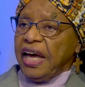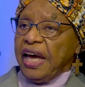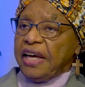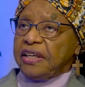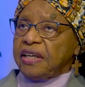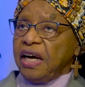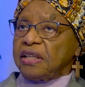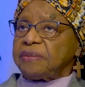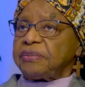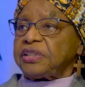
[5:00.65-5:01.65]
And
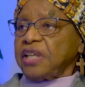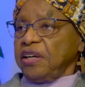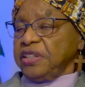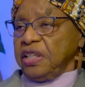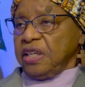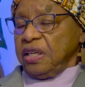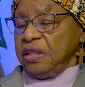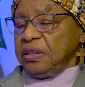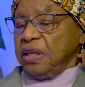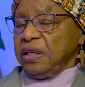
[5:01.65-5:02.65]
I started in
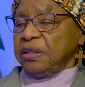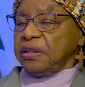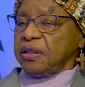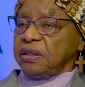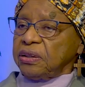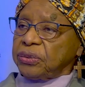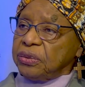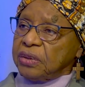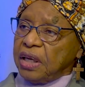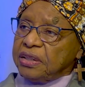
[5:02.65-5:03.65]

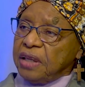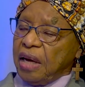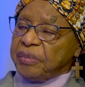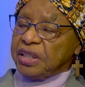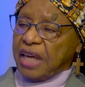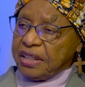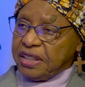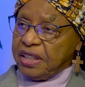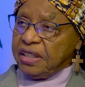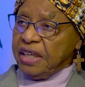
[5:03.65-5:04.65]

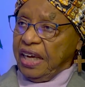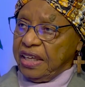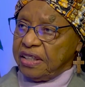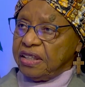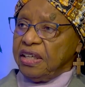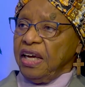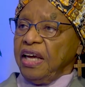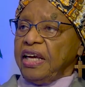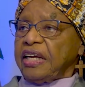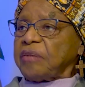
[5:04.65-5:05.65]
1980,
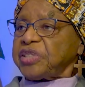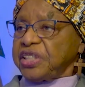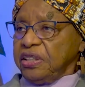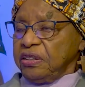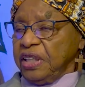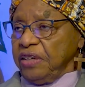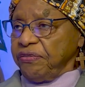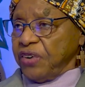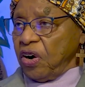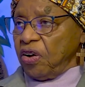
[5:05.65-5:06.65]
and I'm still
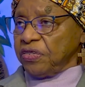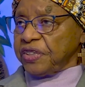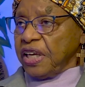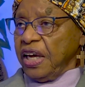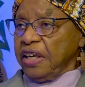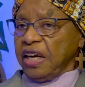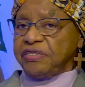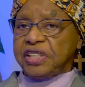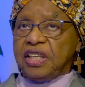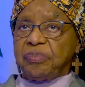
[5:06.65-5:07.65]
involved. And
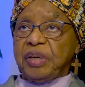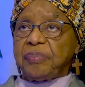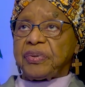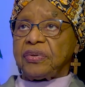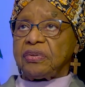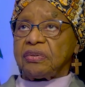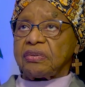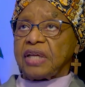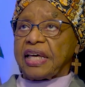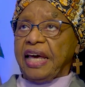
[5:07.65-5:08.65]
I've seen people
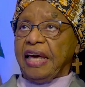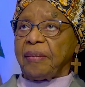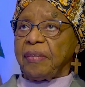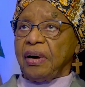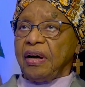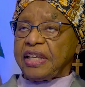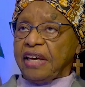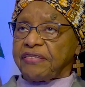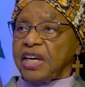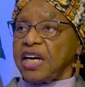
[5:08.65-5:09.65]
that came
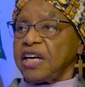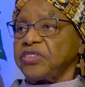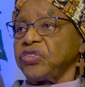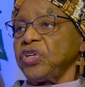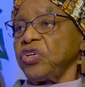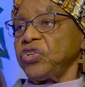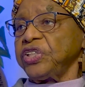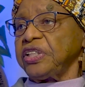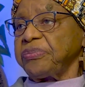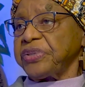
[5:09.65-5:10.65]
give their heart to the
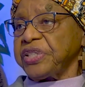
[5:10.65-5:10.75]
Lord in